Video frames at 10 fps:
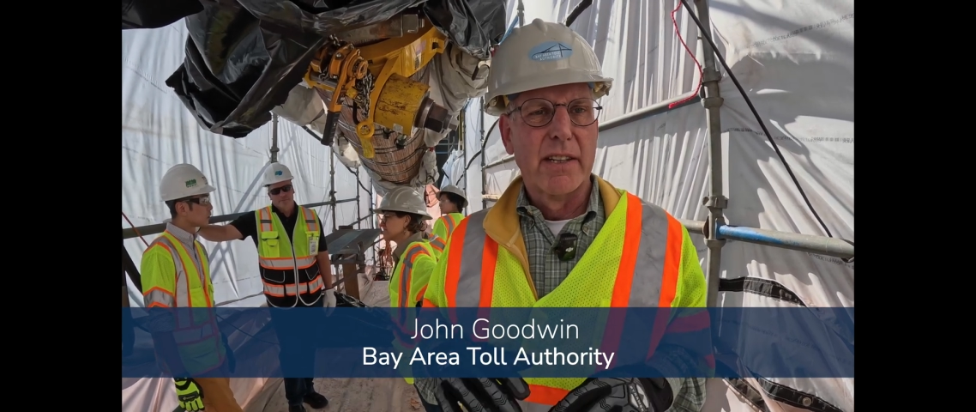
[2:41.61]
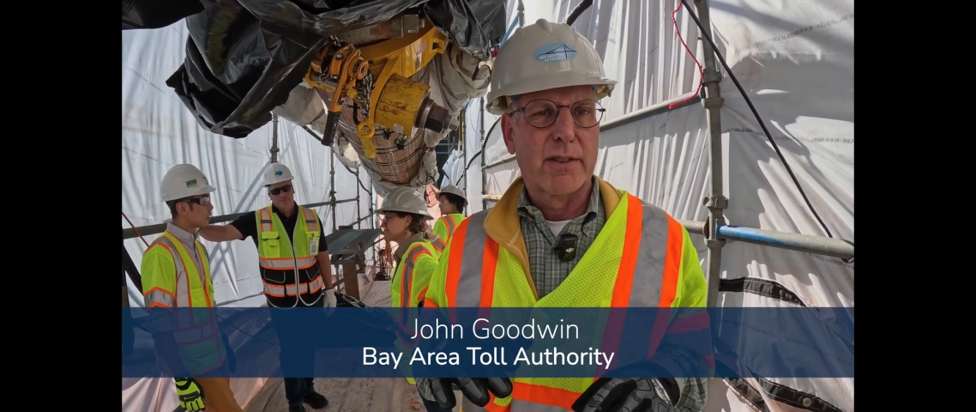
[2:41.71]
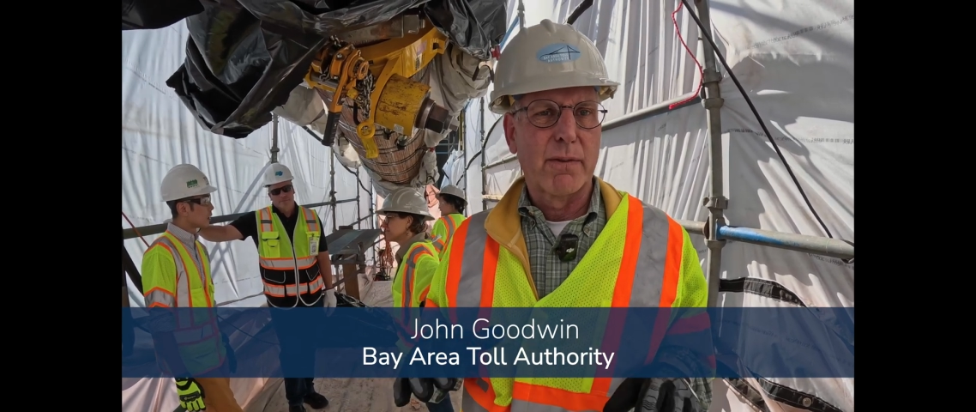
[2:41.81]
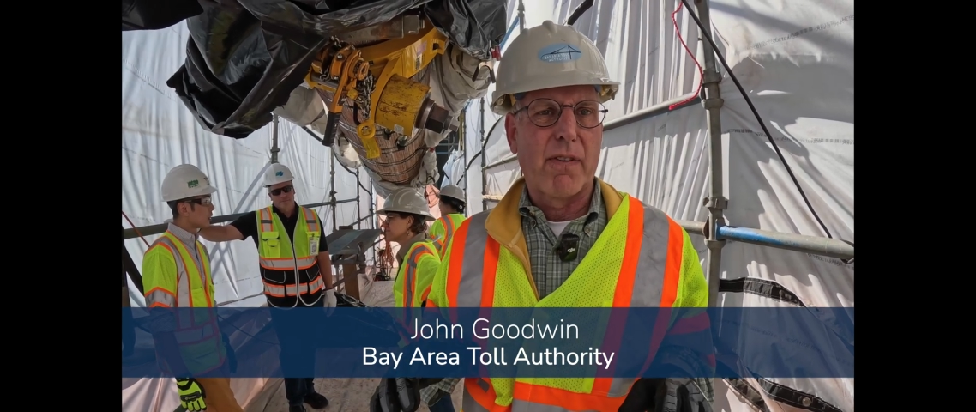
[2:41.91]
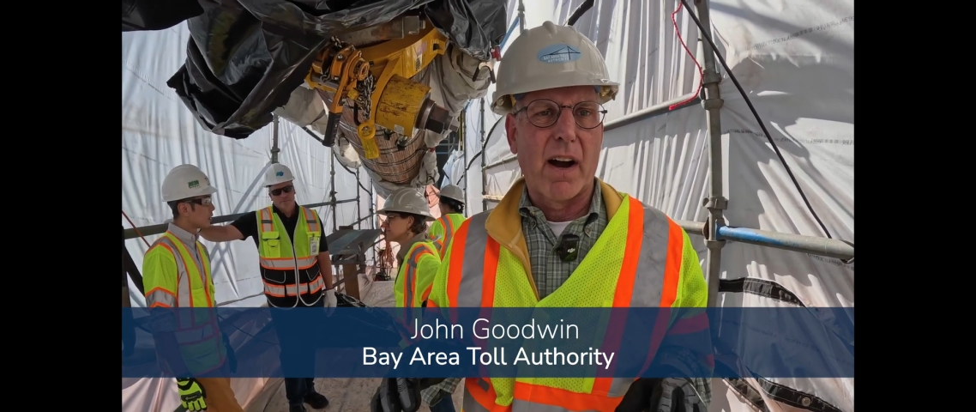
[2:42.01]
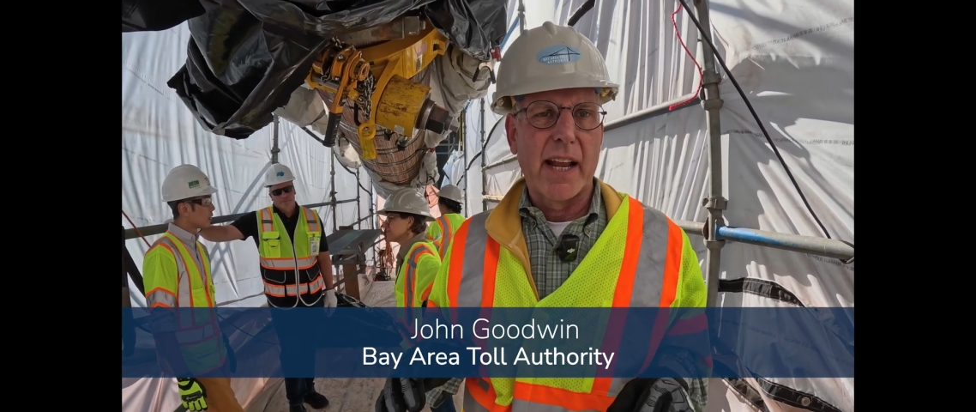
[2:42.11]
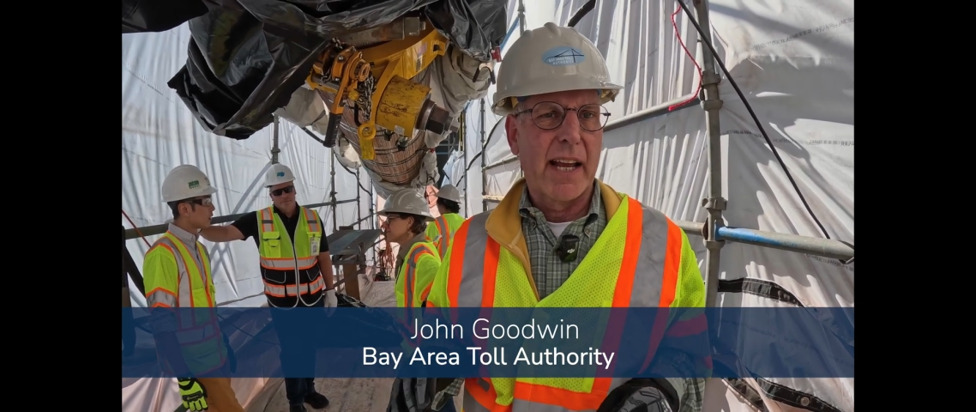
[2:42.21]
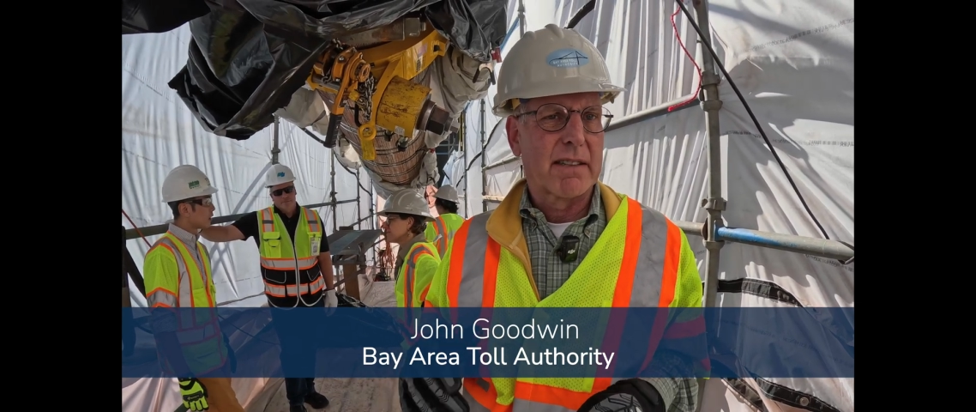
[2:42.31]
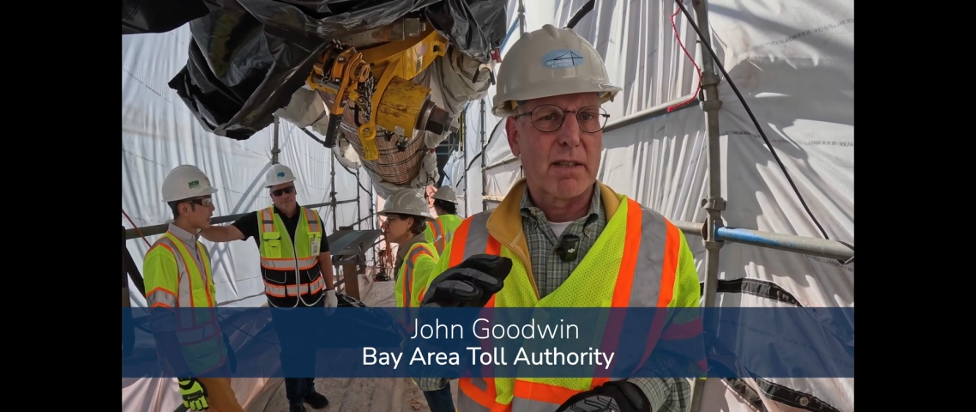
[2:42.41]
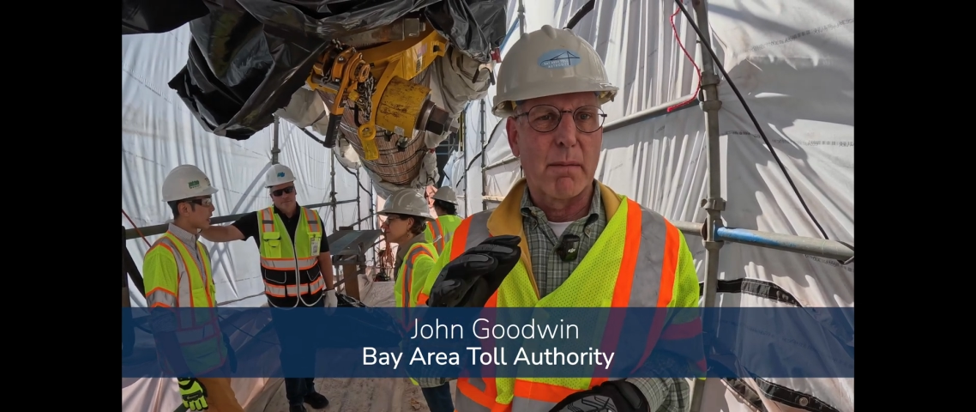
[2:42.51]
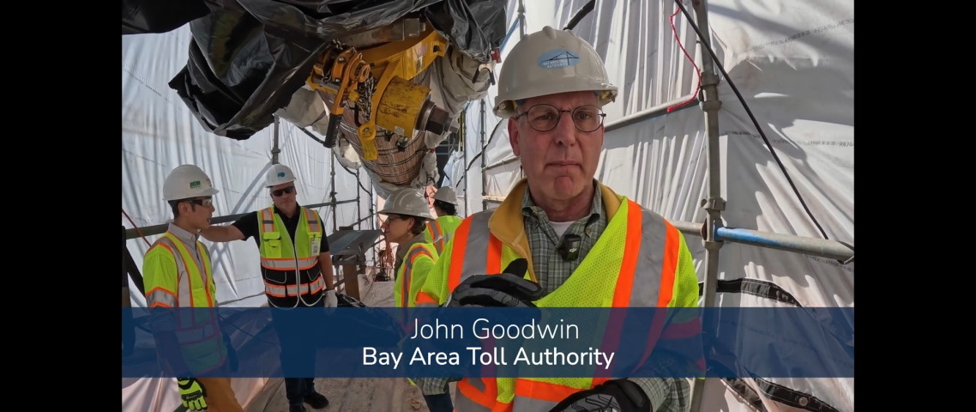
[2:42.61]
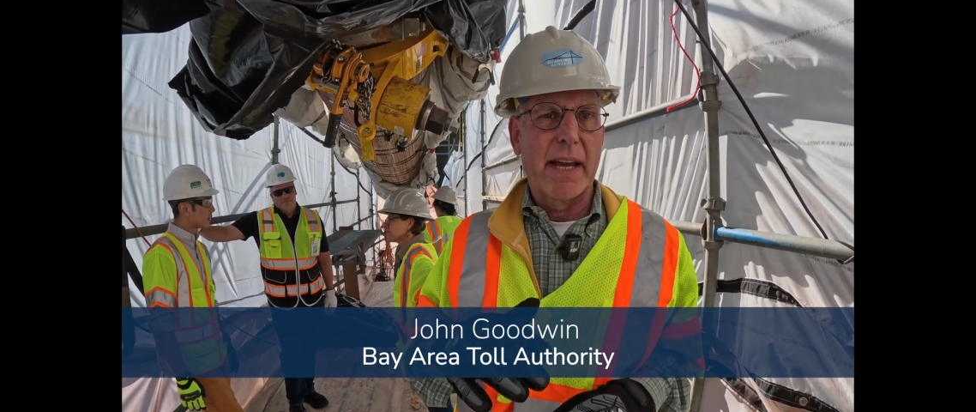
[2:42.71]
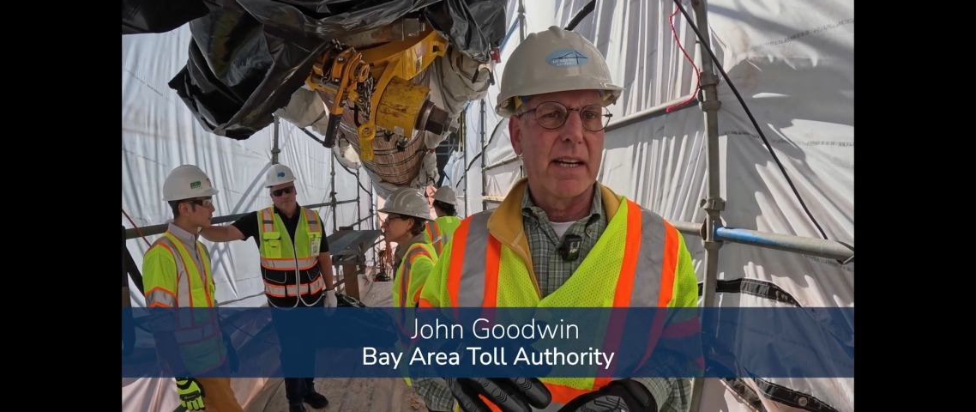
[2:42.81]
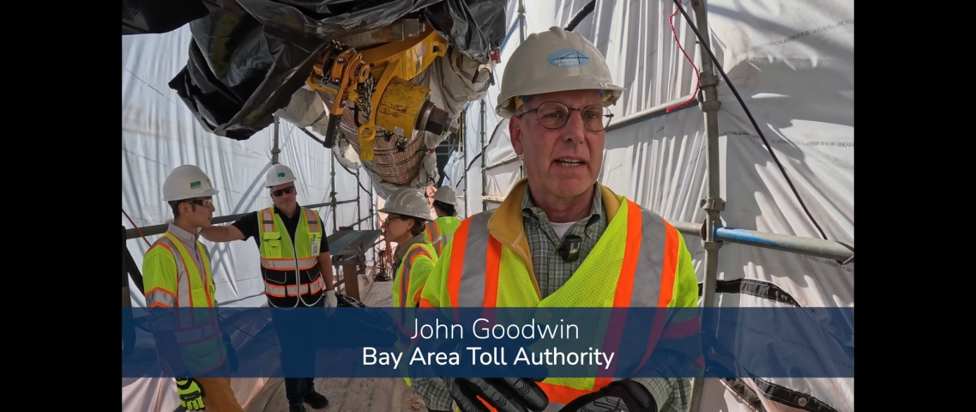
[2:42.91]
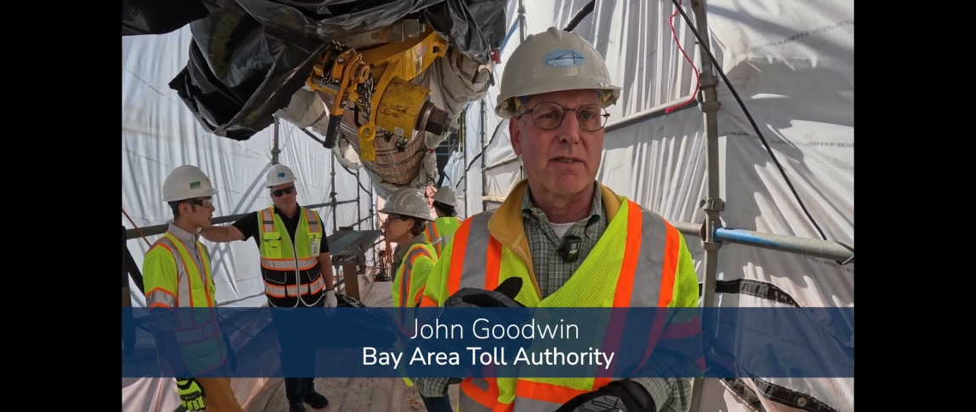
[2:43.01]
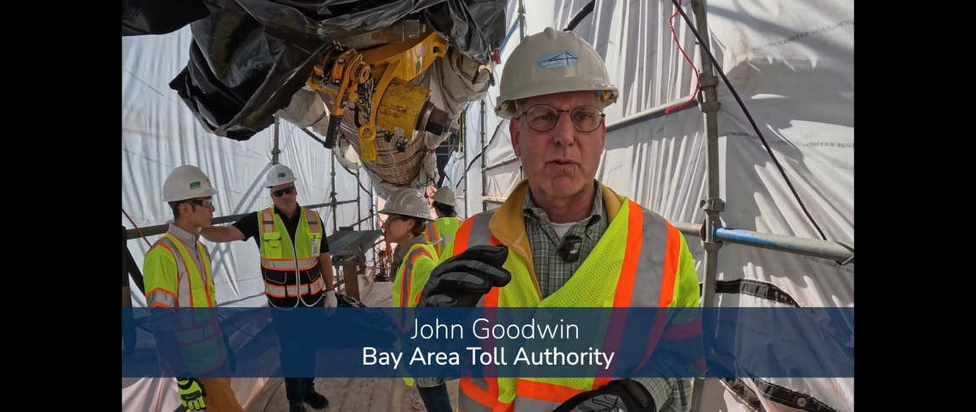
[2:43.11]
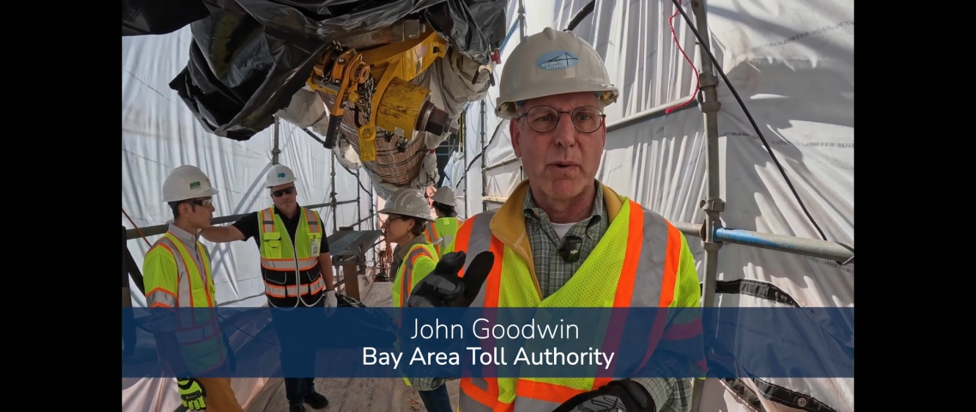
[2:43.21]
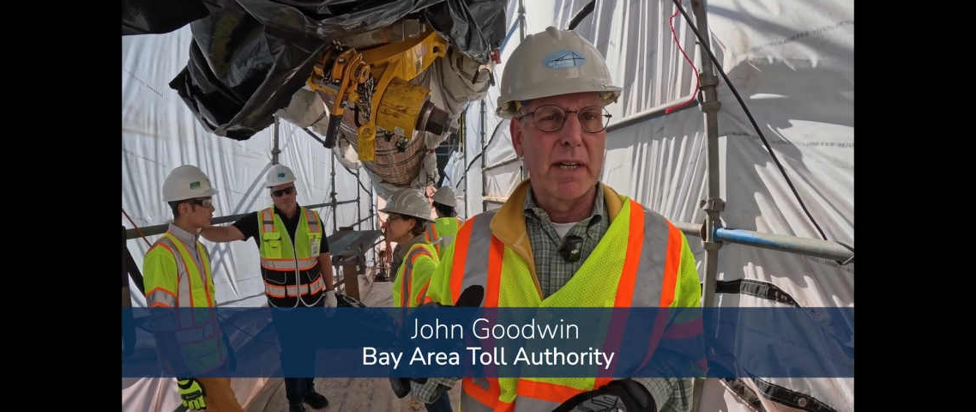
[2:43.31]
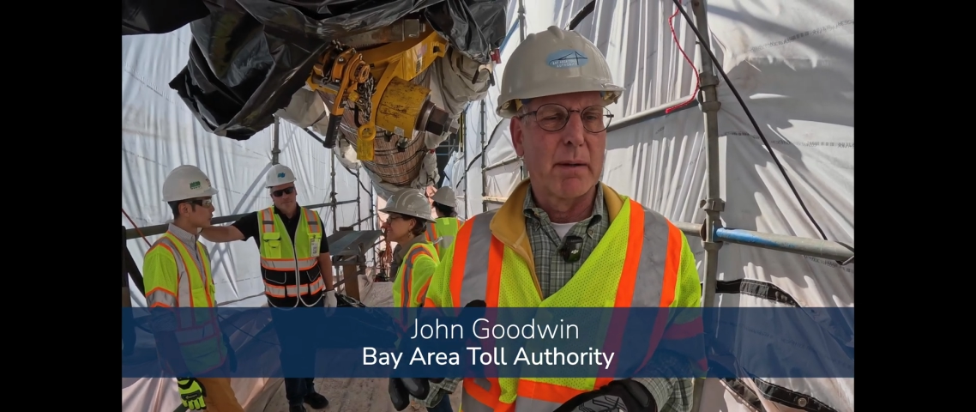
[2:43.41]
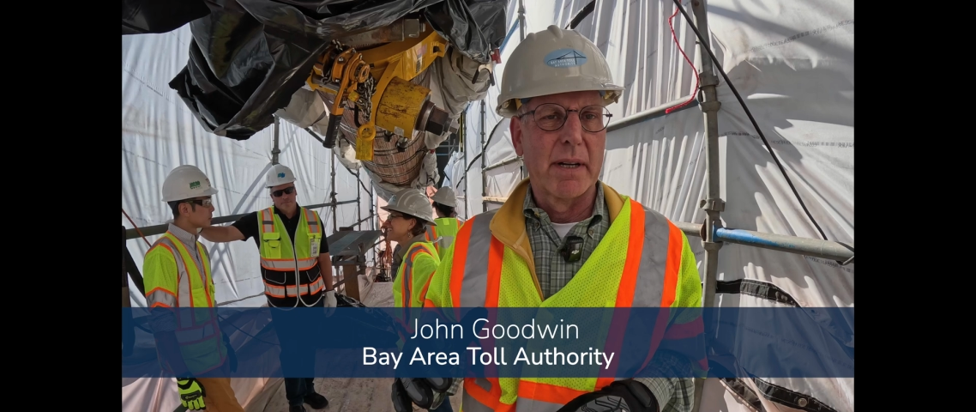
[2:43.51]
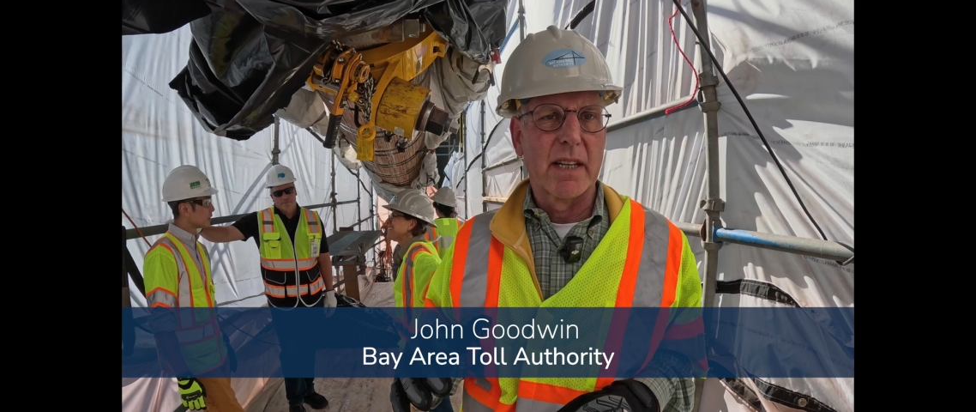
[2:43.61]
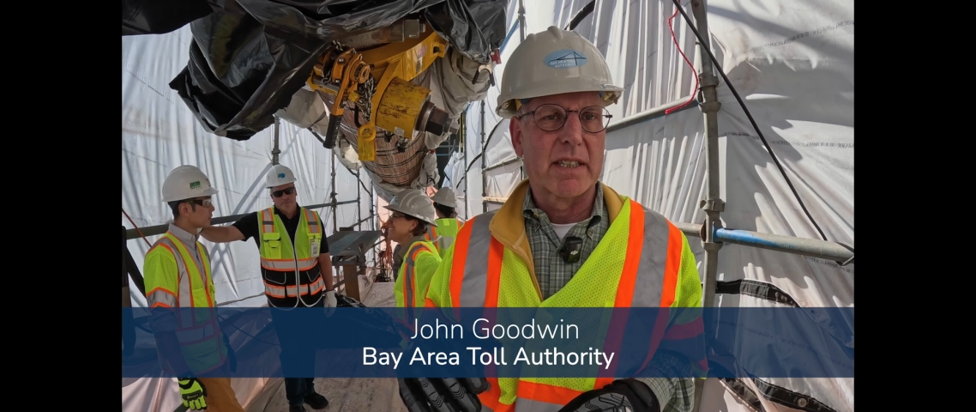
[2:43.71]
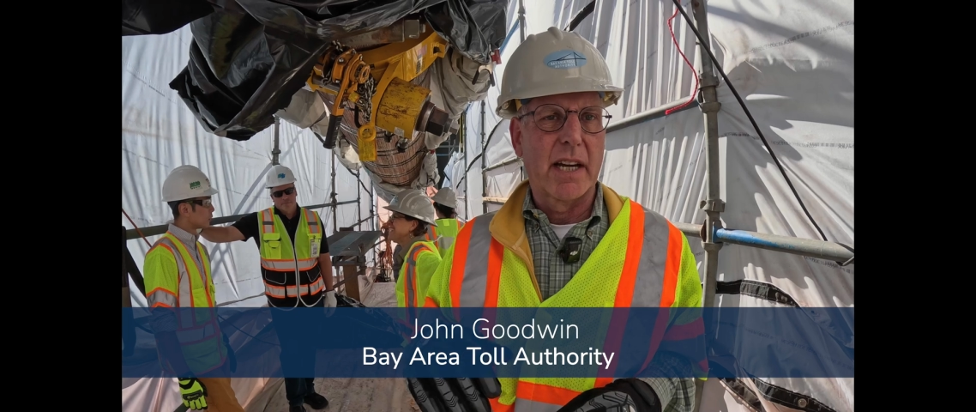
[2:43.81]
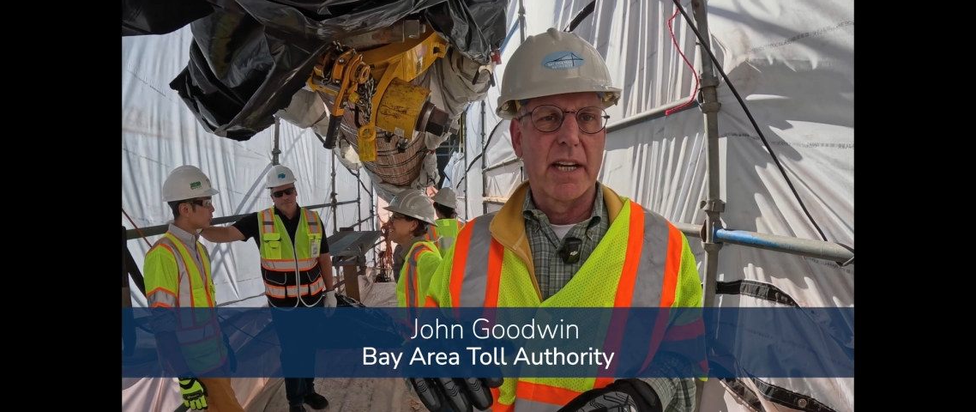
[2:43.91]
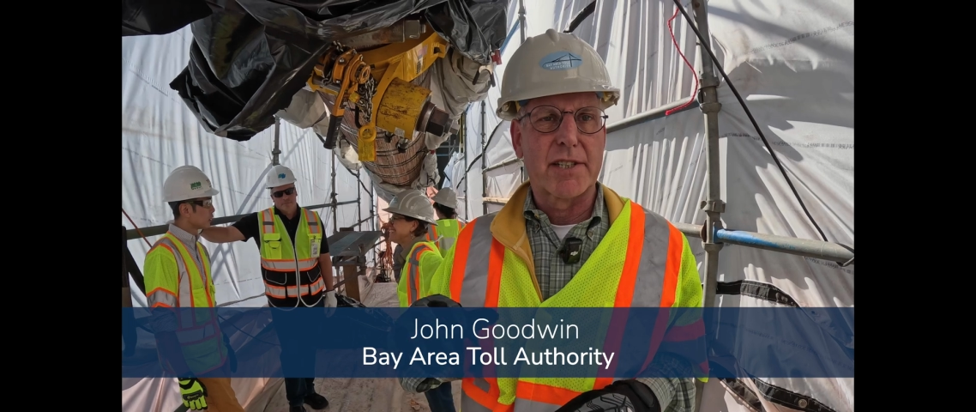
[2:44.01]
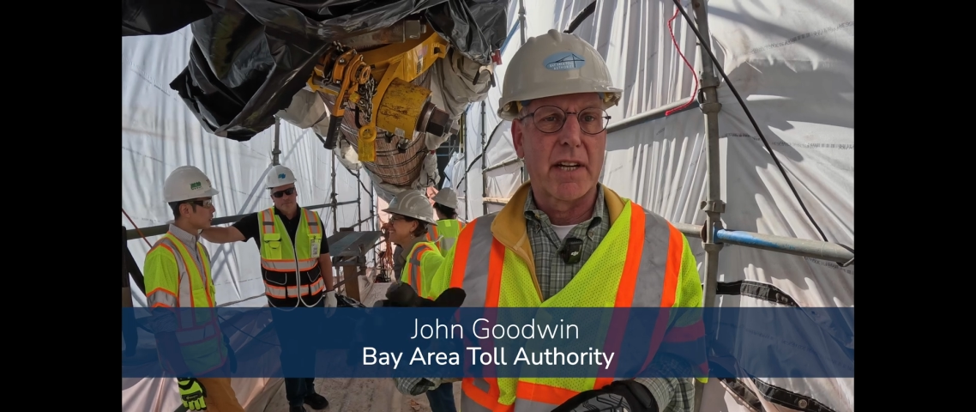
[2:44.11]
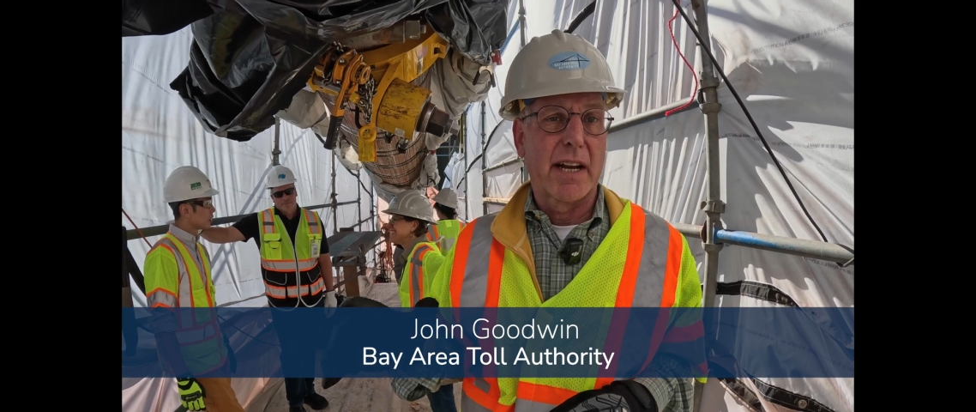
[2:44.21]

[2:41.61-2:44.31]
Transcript: to finance the maintenance, rehabilitation,